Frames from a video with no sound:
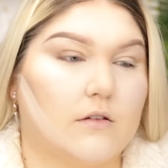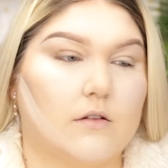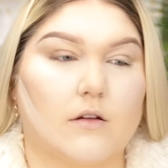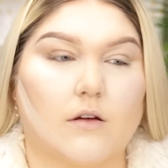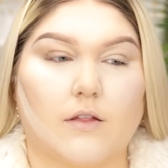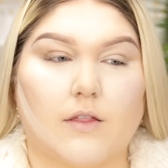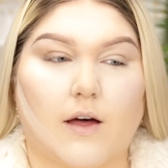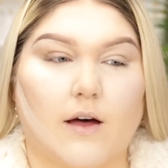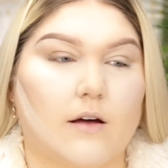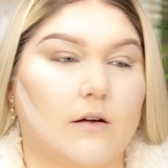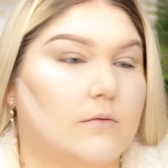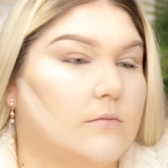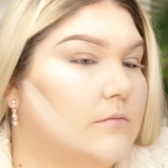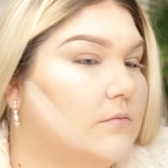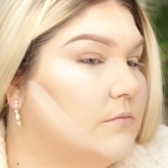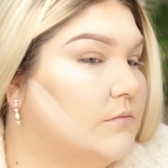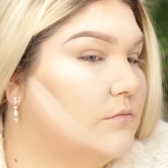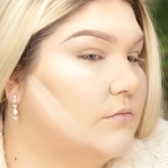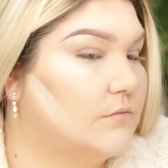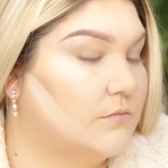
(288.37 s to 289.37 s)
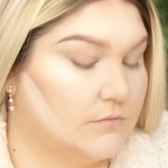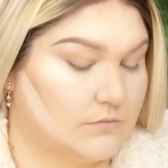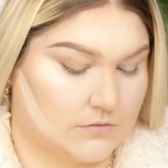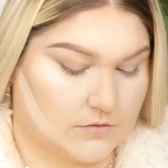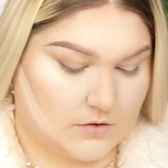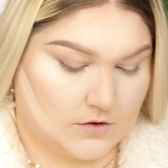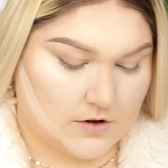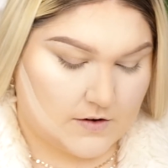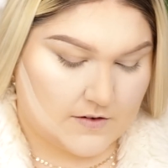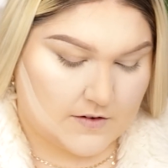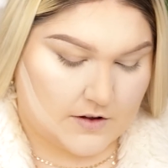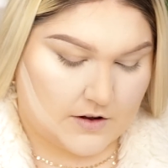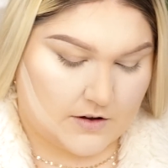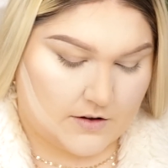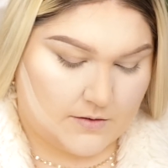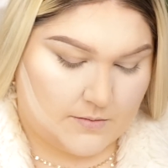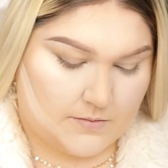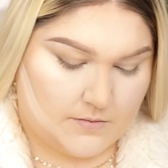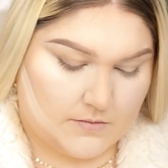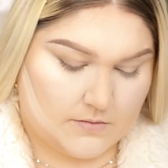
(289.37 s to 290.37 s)
Look at that. Looks
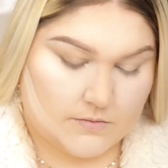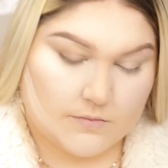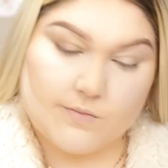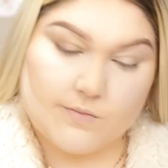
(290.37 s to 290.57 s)
good.